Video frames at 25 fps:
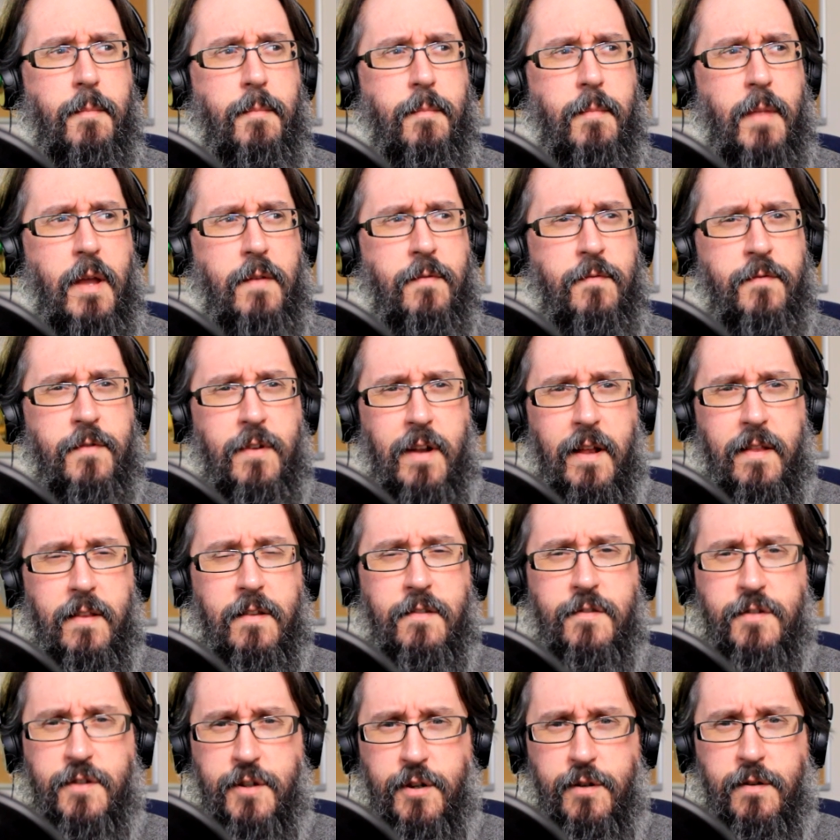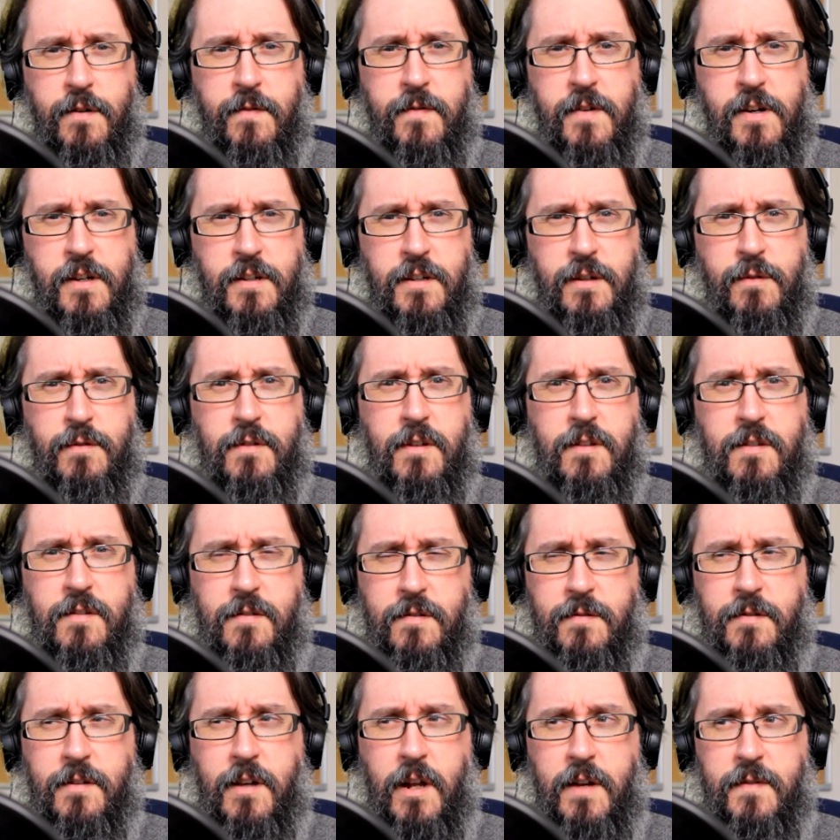Even for like the student version, it was
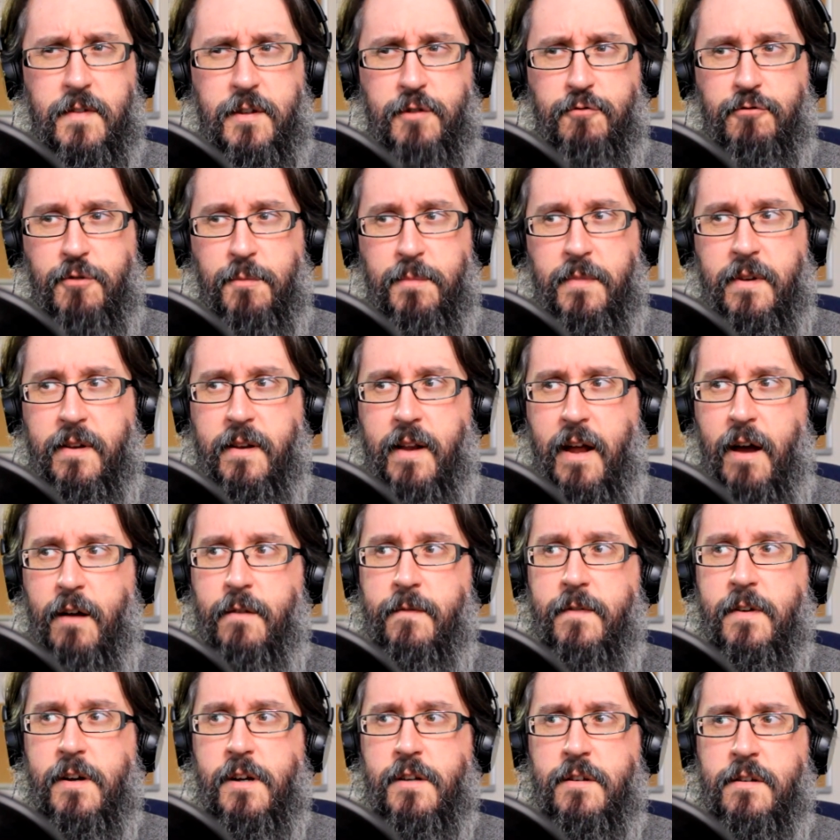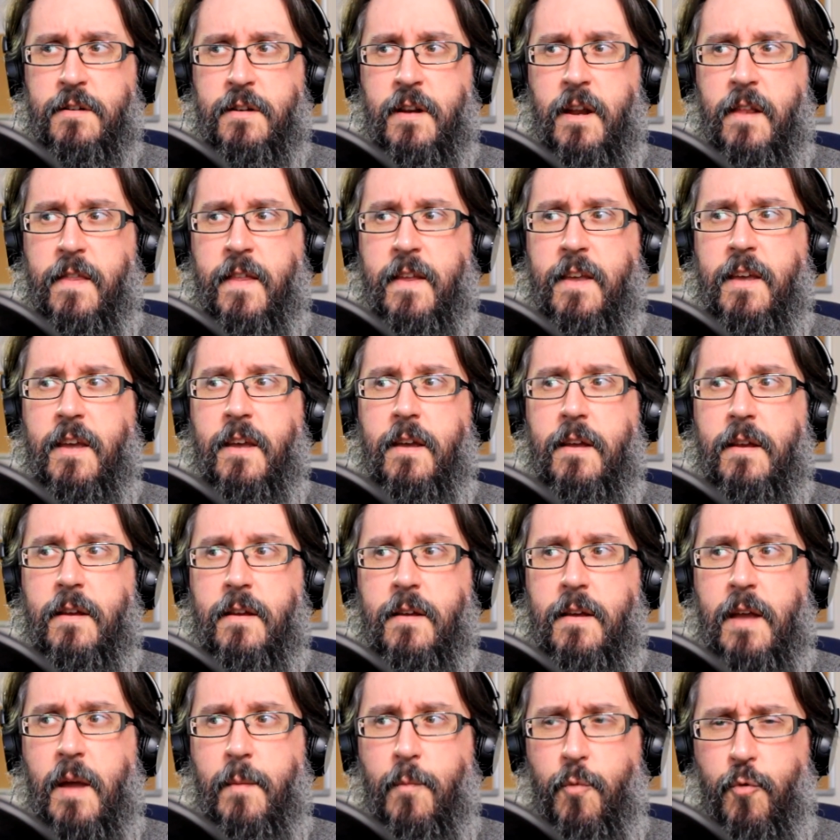kind of a stripped down version. I think it
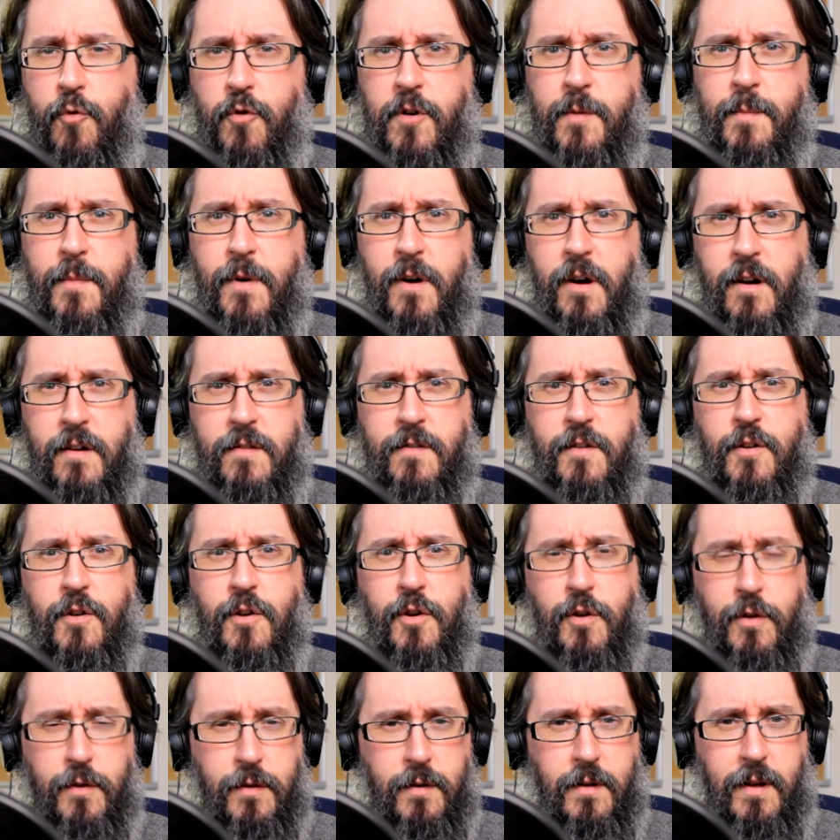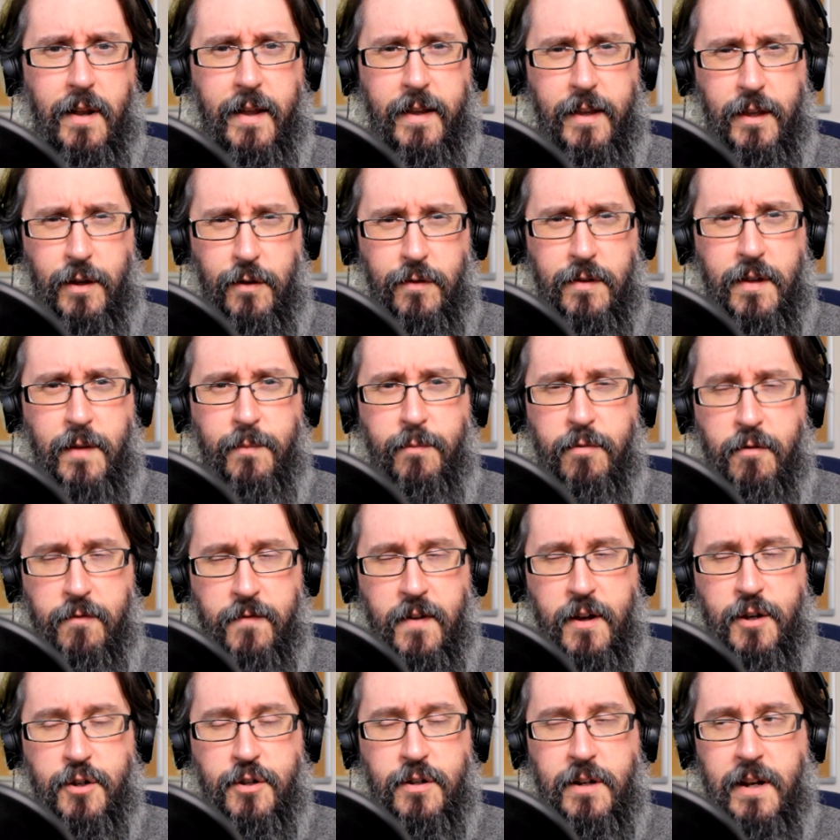came watermarked, so you couldn't like use it
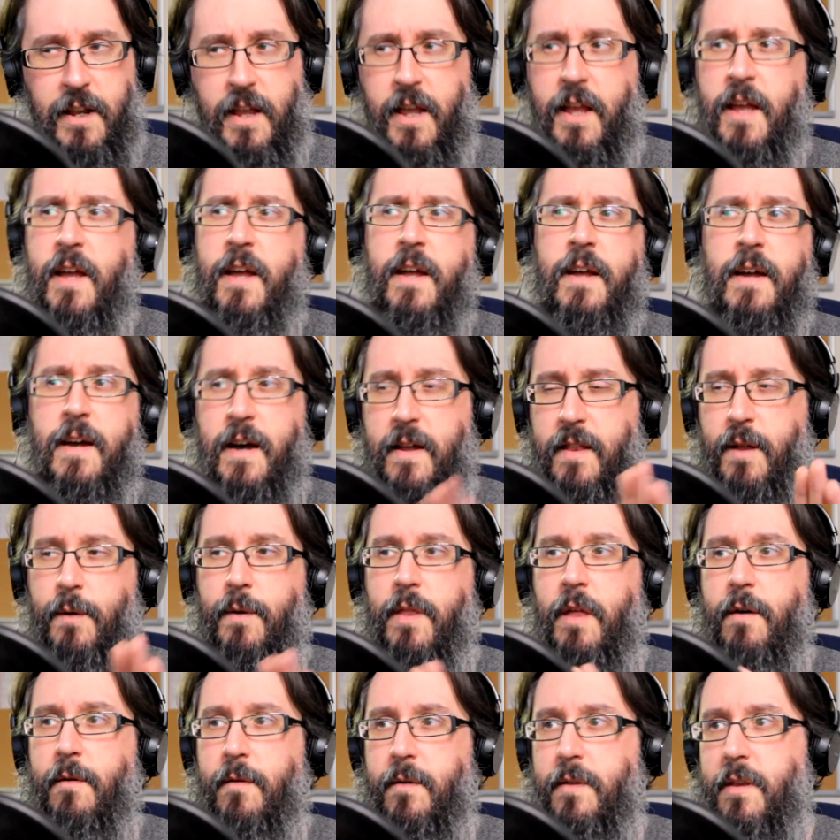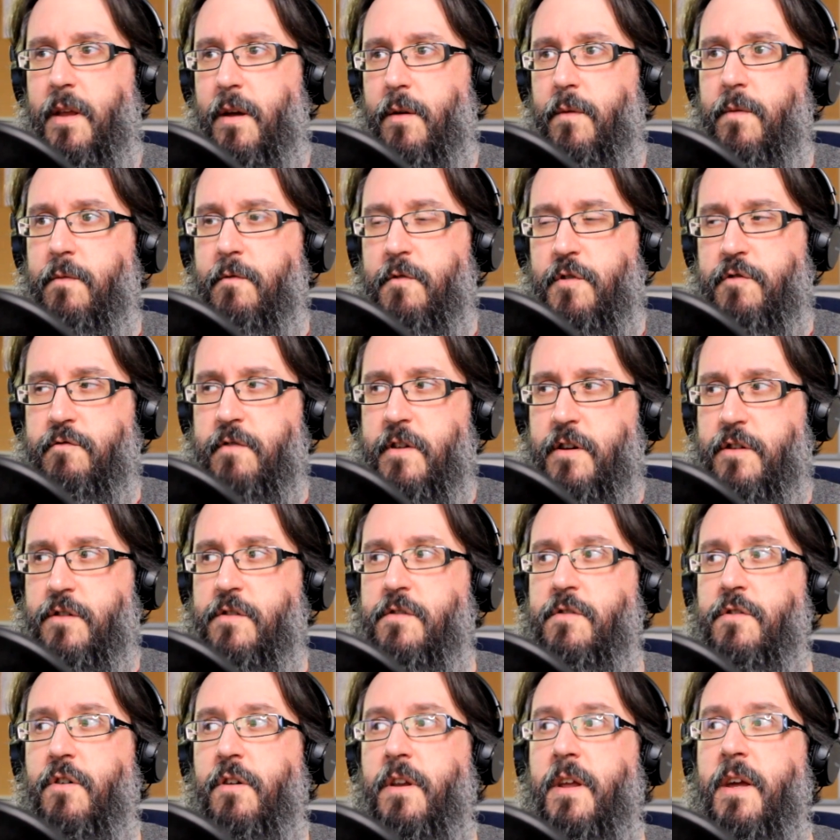professionally, and there were
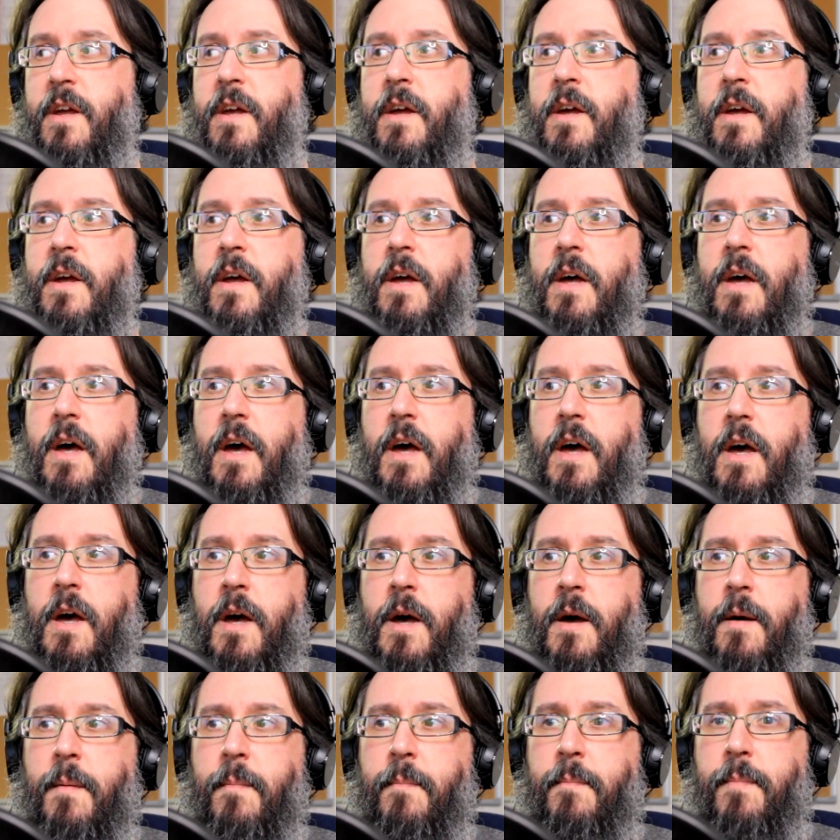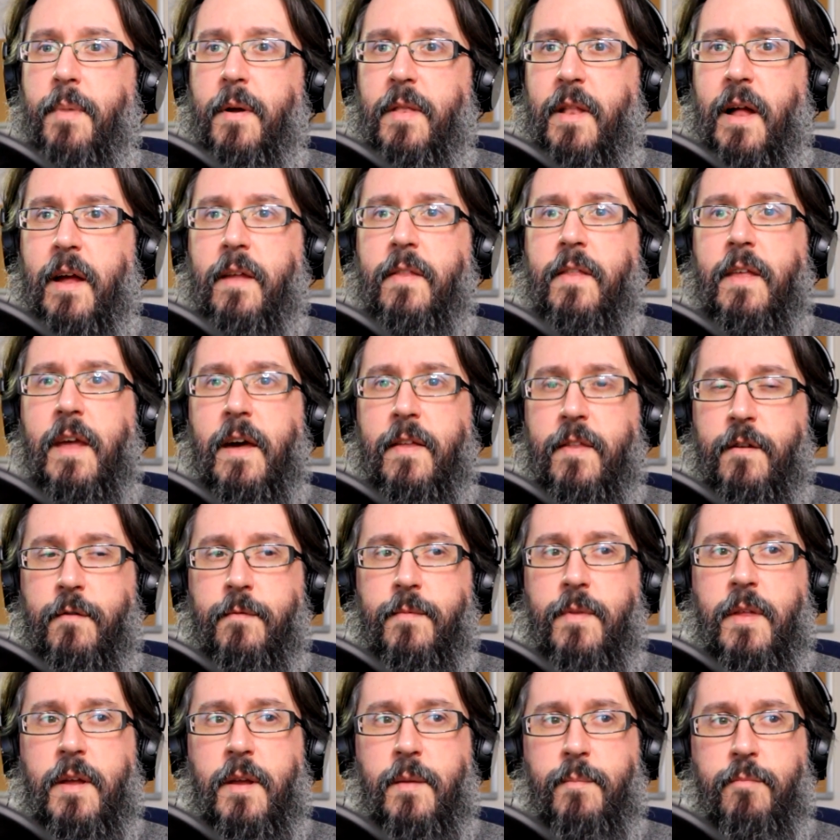restrictions on it. But like
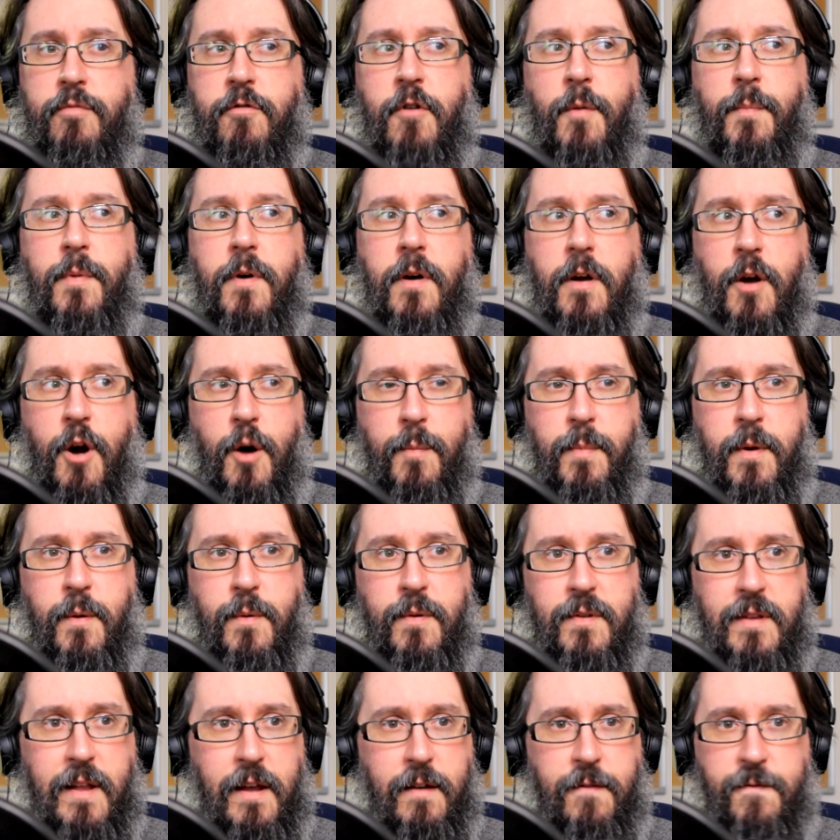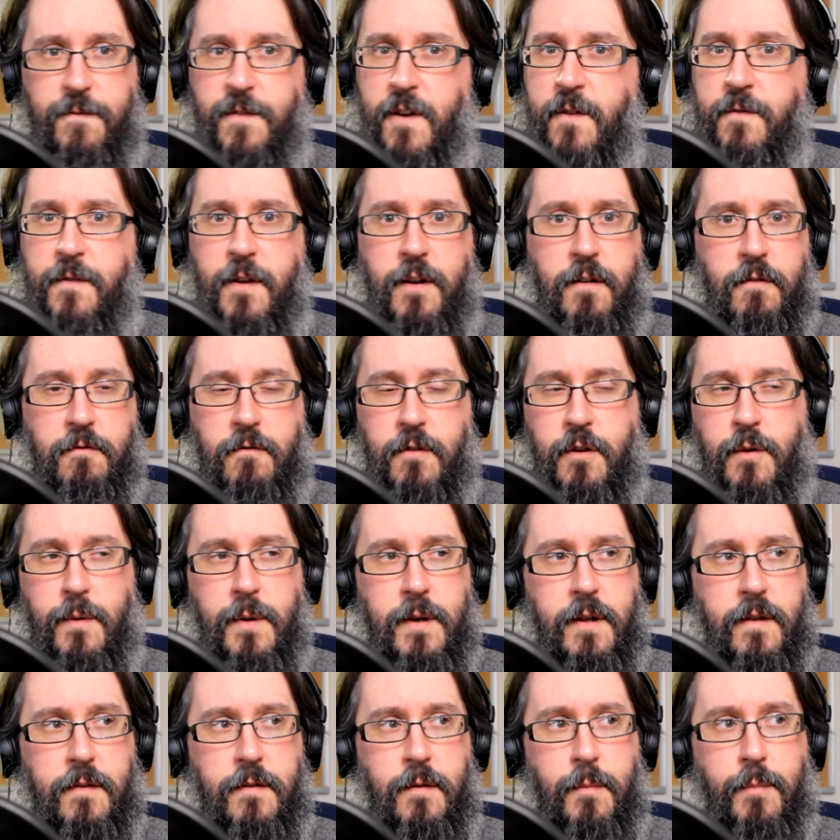the proper copy was like
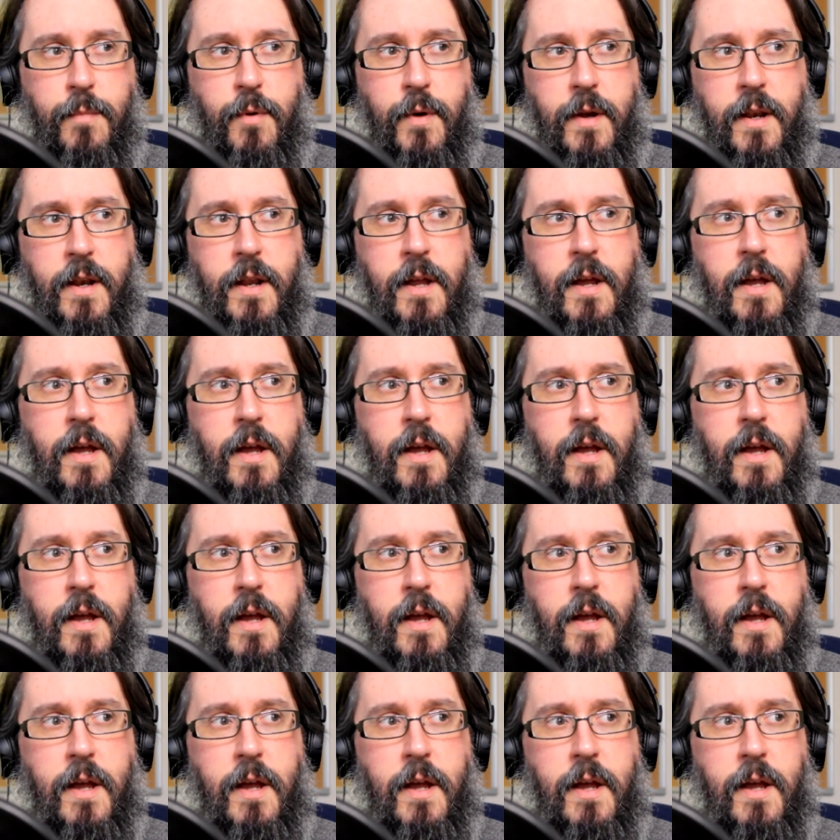£1,500 at some point.